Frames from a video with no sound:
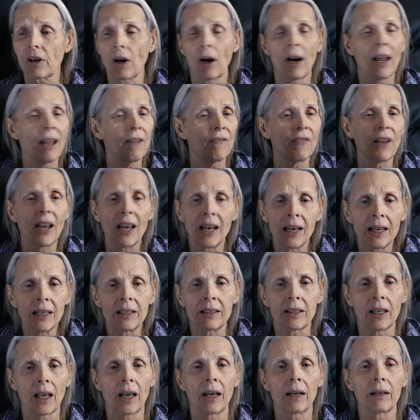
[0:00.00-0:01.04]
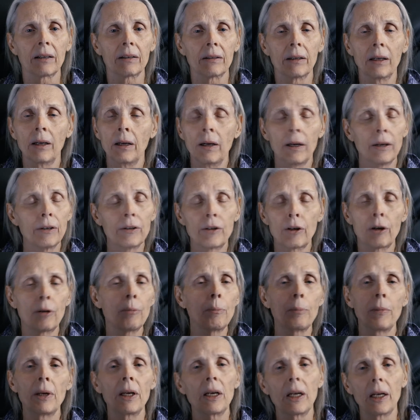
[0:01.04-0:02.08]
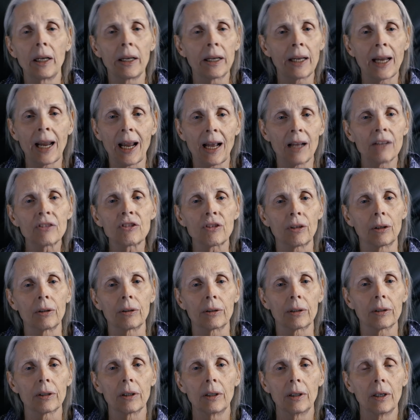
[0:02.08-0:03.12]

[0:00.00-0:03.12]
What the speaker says: I have anything, they're immediately canceled.